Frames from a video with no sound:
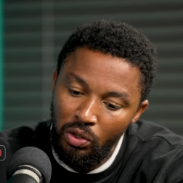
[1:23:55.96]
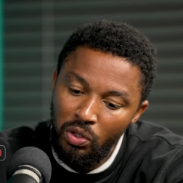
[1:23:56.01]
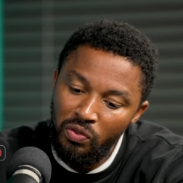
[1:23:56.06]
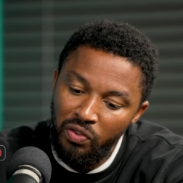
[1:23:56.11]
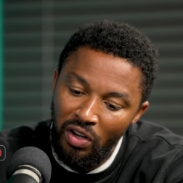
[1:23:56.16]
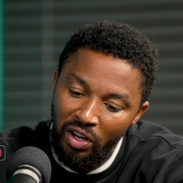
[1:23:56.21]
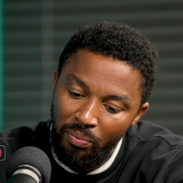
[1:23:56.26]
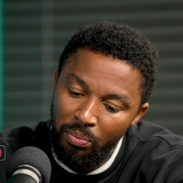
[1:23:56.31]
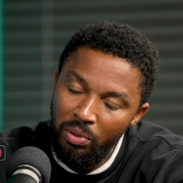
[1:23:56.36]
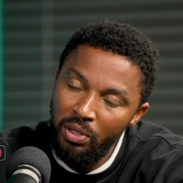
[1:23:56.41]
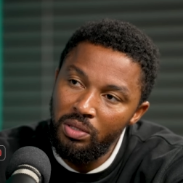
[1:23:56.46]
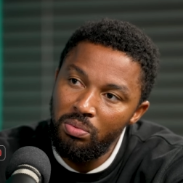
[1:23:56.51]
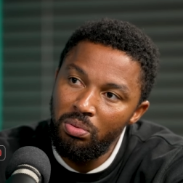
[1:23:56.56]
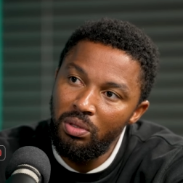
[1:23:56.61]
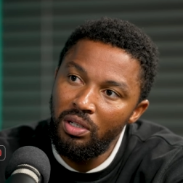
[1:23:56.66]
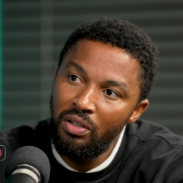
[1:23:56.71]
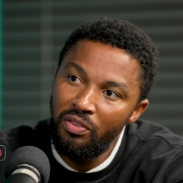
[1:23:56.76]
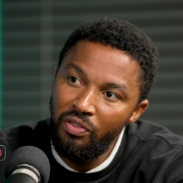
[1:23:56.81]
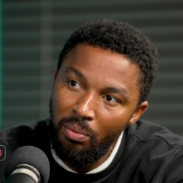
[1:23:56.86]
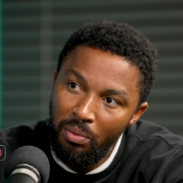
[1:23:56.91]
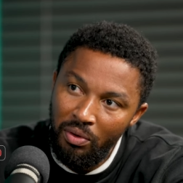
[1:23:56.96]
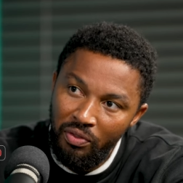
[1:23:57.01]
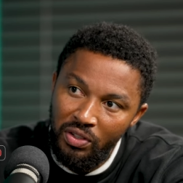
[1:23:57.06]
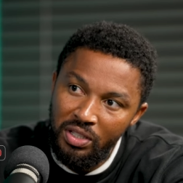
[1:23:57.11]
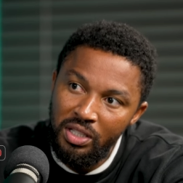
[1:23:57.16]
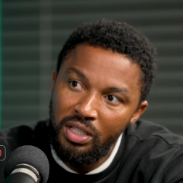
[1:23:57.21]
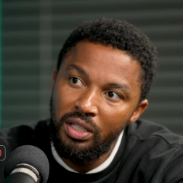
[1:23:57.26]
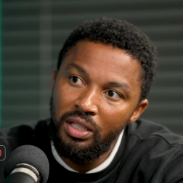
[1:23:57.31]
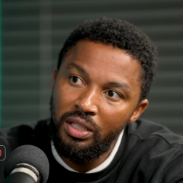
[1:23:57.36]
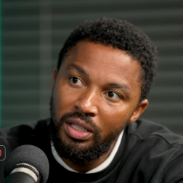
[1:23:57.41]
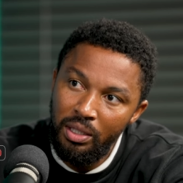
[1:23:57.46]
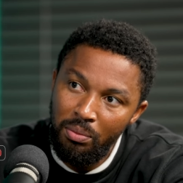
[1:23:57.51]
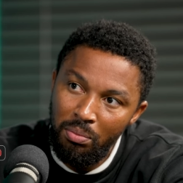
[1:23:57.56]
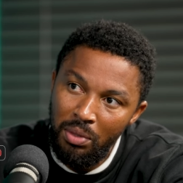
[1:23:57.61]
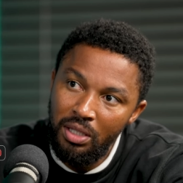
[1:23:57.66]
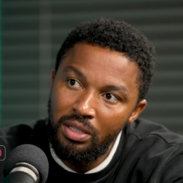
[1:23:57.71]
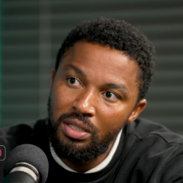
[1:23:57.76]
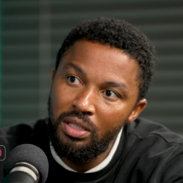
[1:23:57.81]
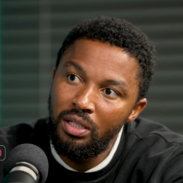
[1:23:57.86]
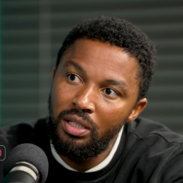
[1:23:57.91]
those 5 points being from a physically,
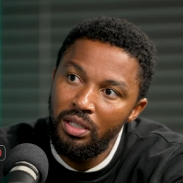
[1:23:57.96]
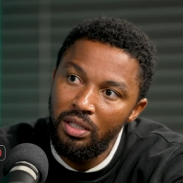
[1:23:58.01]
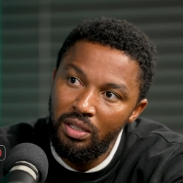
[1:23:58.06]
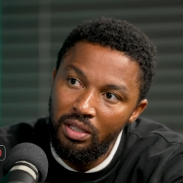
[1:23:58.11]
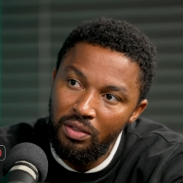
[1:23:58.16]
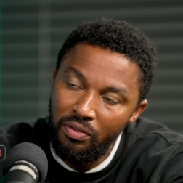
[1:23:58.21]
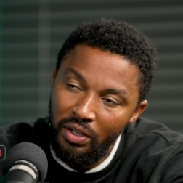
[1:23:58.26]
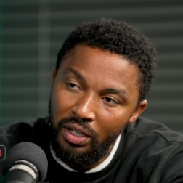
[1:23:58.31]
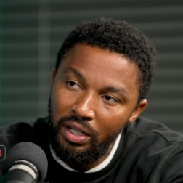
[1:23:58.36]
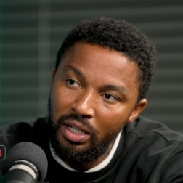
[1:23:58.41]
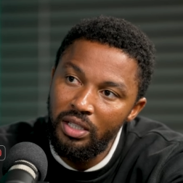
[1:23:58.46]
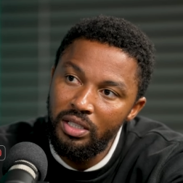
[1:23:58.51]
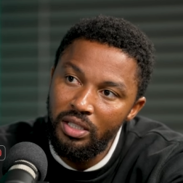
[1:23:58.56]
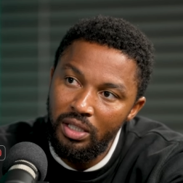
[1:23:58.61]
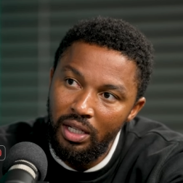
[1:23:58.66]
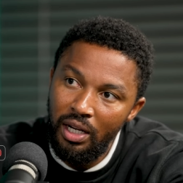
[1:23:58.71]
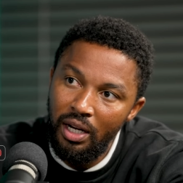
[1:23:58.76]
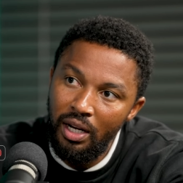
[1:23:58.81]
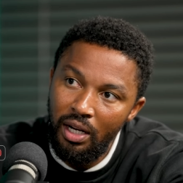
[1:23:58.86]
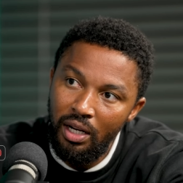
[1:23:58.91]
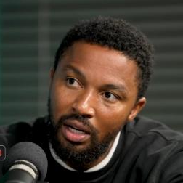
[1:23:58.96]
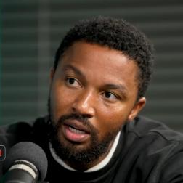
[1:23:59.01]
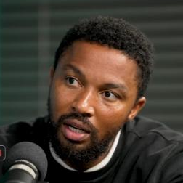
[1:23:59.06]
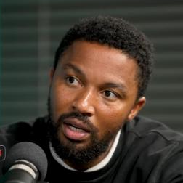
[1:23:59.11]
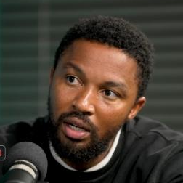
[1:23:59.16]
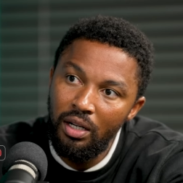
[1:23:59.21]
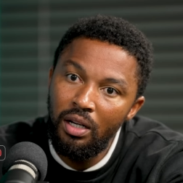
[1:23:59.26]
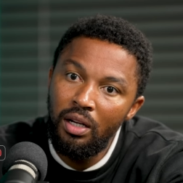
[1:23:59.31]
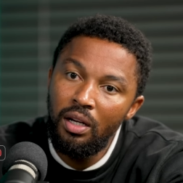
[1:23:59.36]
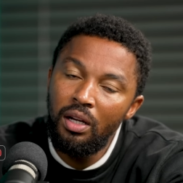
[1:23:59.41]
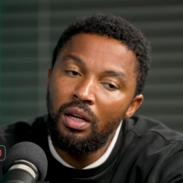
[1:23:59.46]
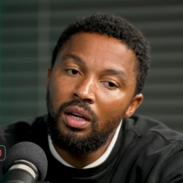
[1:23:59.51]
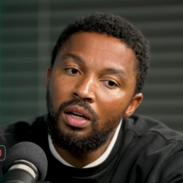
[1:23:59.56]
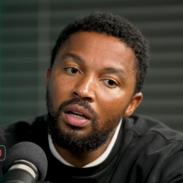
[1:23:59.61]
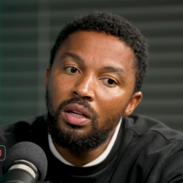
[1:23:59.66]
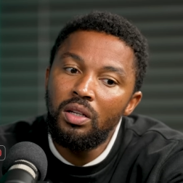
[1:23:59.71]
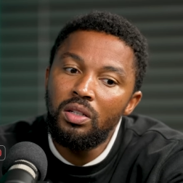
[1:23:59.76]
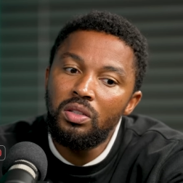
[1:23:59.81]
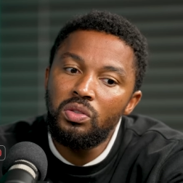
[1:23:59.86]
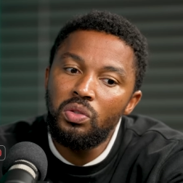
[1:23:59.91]
mentally, financially,
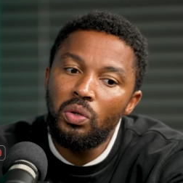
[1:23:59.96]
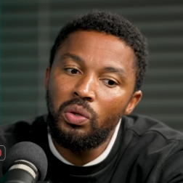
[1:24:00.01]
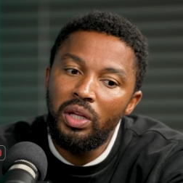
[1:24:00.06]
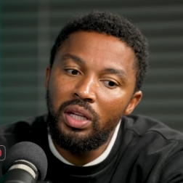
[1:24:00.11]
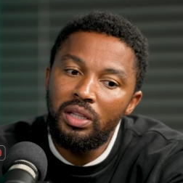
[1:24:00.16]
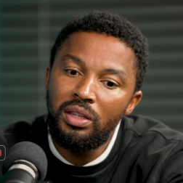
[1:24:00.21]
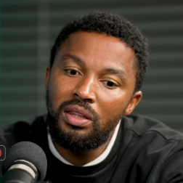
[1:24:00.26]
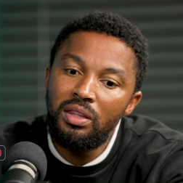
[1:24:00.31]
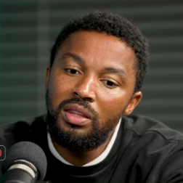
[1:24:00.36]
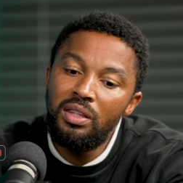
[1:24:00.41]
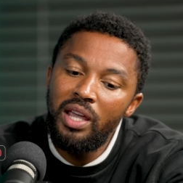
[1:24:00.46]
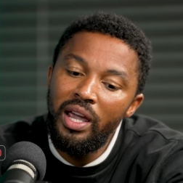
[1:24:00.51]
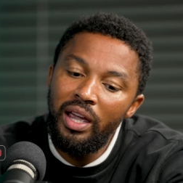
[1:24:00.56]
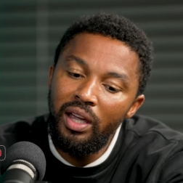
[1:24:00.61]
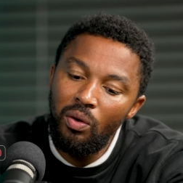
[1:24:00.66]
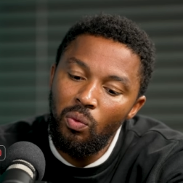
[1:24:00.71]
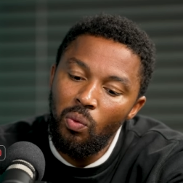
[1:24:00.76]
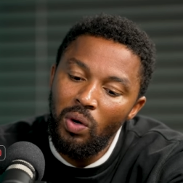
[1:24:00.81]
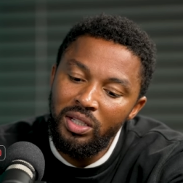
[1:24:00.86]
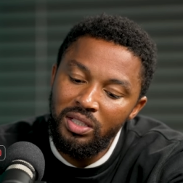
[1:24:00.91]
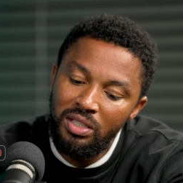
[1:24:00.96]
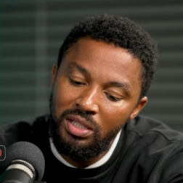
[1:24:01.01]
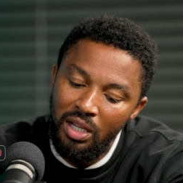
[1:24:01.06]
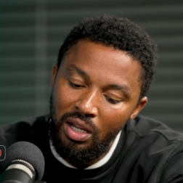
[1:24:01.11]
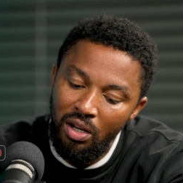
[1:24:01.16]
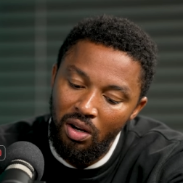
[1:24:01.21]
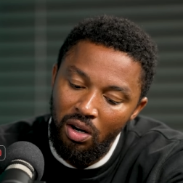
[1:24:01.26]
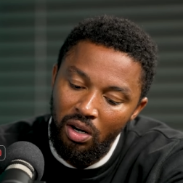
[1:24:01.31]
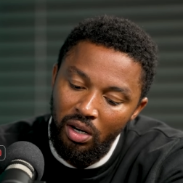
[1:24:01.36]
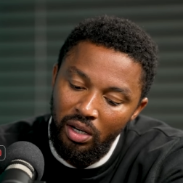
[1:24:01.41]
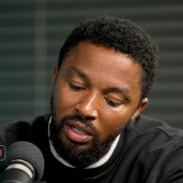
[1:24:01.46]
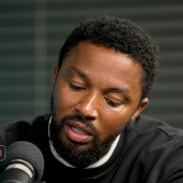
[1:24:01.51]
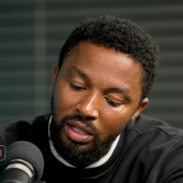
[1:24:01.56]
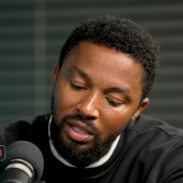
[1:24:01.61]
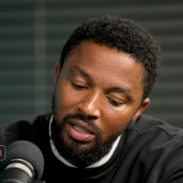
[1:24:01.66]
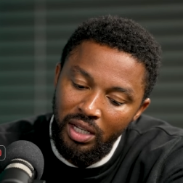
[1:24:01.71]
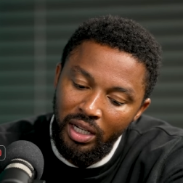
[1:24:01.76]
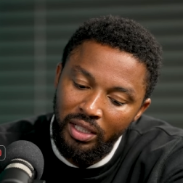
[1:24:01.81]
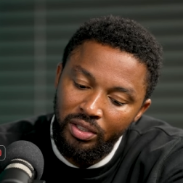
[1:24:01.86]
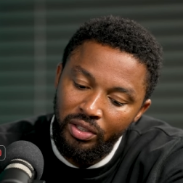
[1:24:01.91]
so that they, once they are
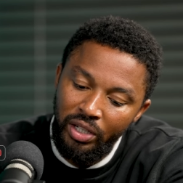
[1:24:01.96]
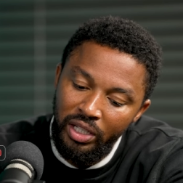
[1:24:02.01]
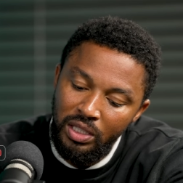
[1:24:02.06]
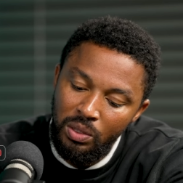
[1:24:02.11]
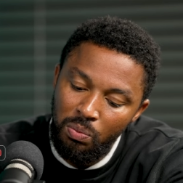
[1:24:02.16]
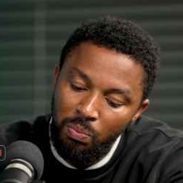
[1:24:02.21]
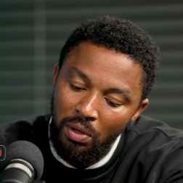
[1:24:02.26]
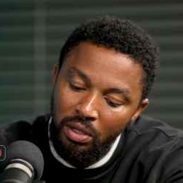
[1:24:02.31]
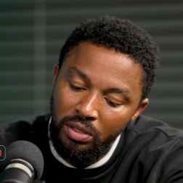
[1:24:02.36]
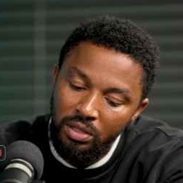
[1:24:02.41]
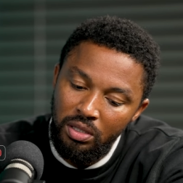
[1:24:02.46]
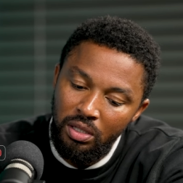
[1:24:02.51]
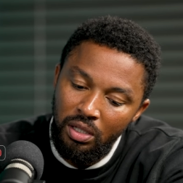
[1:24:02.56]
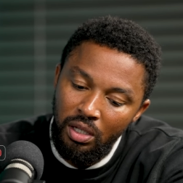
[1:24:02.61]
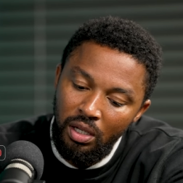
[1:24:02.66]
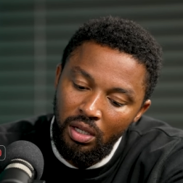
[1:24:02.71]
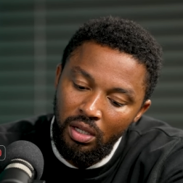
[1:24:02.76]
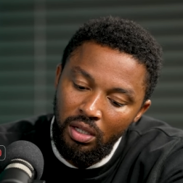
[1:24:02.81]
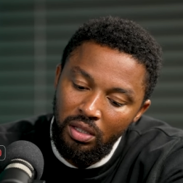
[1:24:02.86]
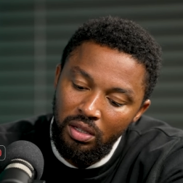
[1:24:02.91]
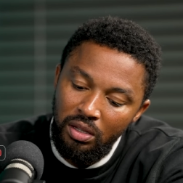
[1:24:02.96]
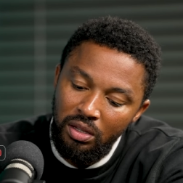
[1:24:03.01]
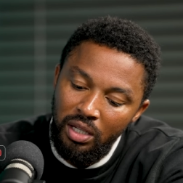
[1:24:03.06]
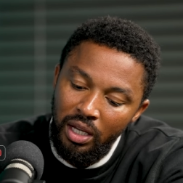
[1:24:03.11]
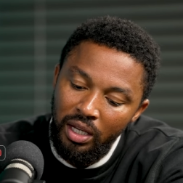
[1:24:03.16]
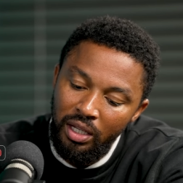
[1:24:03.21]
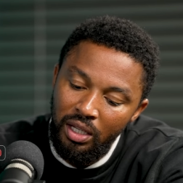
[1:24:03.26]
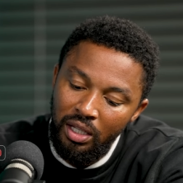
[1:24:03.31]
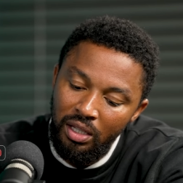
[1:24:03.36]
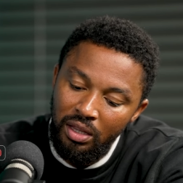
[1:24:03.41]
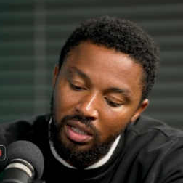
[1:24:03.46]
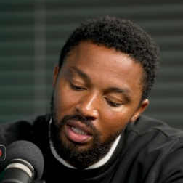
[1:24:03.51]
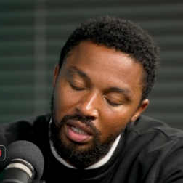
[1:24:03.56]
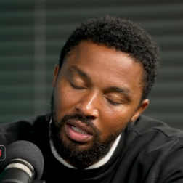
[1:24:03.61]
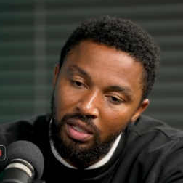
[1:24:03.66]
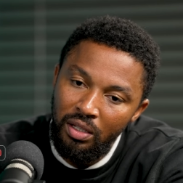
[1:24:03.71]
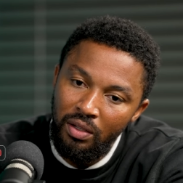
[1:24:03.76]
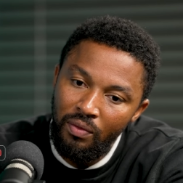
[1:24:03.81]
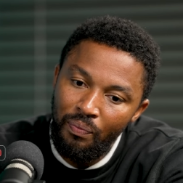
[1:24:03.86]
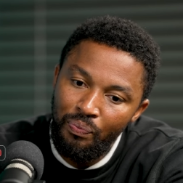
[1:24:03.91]
in that great spot, they can
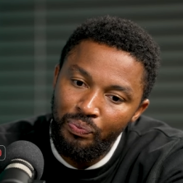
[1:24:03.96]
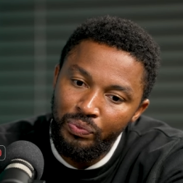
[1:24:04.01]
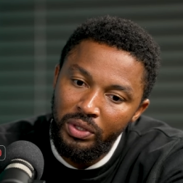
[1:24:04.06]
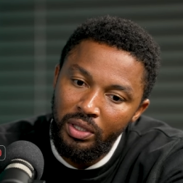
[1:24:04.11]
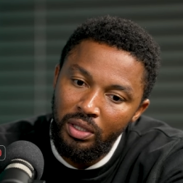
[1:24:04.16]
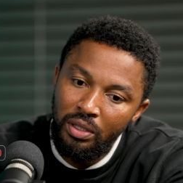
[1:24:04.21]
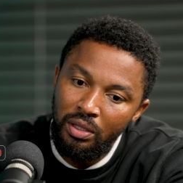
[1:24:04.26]
then